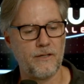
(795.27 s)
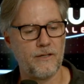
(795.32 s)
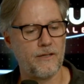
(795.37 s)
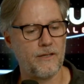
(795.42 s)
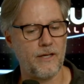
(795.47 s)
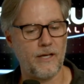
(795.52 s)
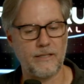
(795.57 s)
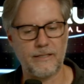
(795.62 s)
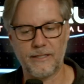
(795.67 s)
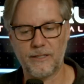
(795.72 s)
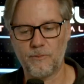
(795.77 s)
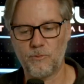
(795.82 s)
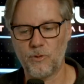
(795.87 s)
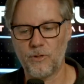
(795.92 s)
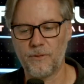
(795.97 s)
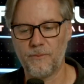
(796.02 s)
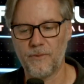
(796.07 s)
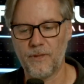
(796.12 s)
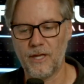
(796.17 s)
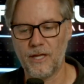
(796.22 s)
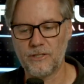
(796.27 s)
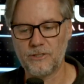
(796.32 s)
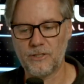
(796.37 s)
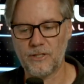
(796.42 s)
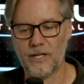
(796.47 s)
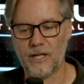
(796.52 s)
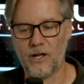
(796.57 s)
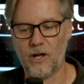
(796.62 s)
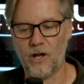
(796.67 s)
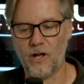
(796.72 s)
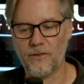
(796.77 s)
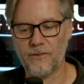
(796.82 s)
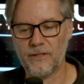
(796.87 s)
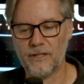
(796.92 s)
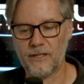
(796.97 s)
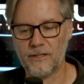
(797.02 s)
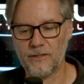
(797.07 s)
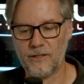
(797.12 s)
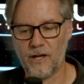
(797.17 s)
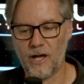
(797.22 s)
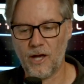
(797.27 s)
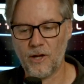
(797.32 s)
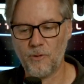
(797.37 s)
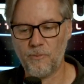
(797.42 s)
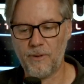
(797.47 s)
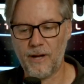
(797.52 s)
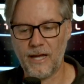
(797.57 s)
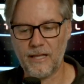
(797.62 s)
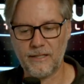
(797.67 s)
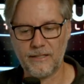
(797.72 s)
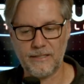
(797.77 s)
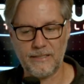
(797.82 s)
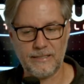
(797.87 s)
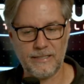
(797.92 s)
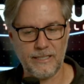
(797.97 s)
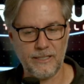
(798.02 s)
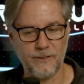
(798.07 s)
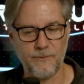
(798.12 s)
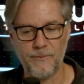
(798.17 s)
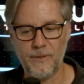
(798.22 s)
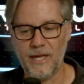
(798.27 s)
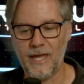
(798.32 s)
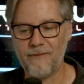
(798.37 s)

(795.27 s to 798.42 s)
leaderboard. So you get all the autopilot is here.